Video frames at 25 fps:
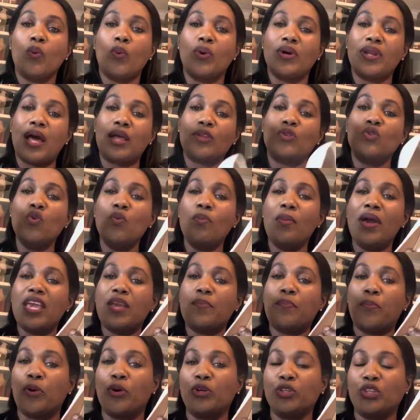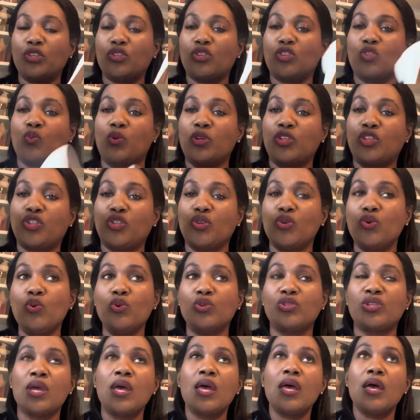when I do make purchases with
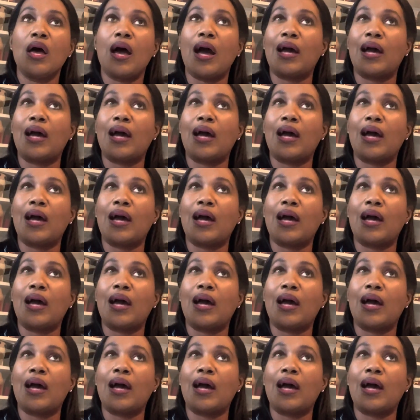shoes,